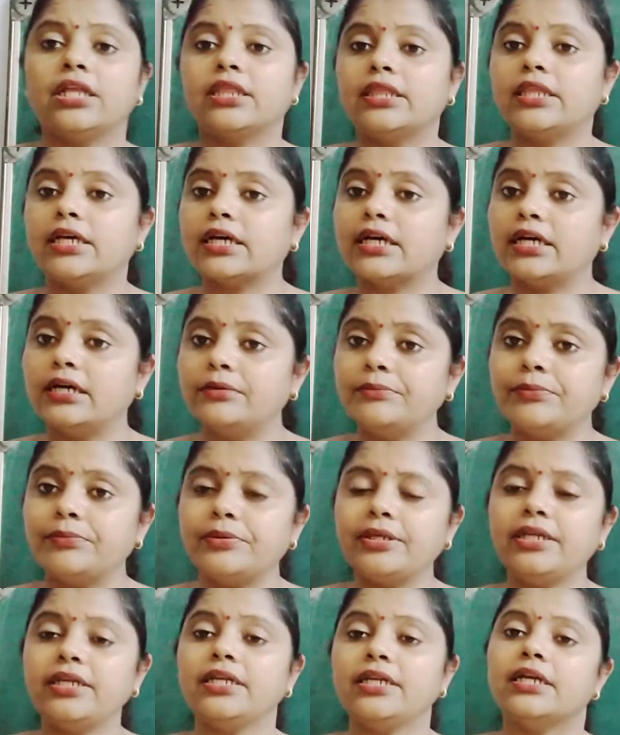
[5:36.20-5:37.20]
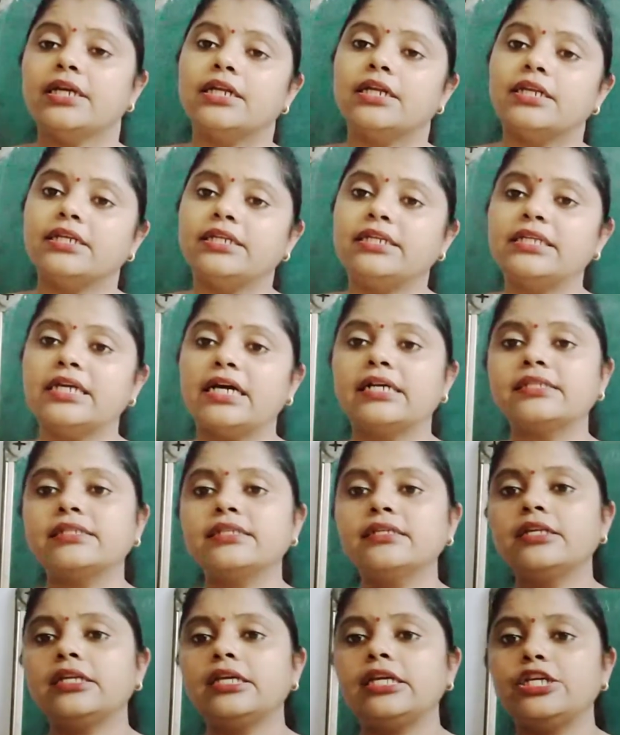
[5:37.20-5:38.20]
the company
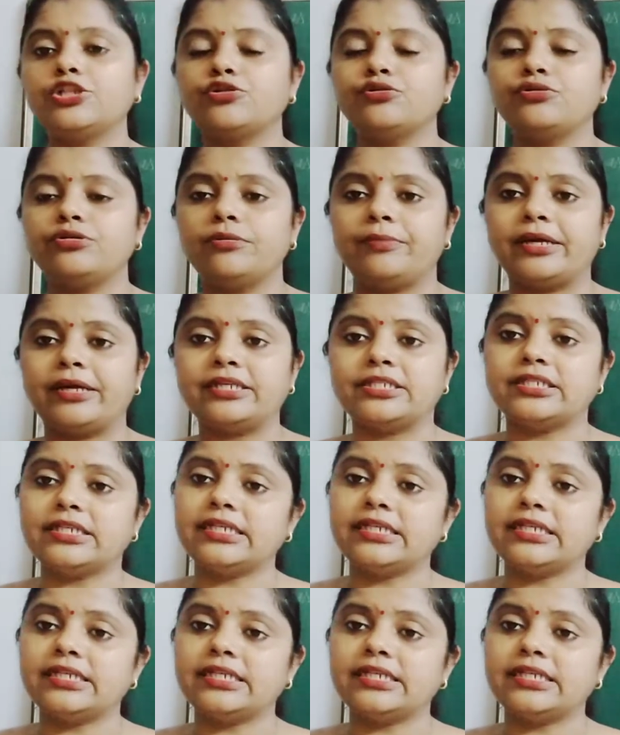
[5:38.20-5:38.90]
doesn't issue debenture.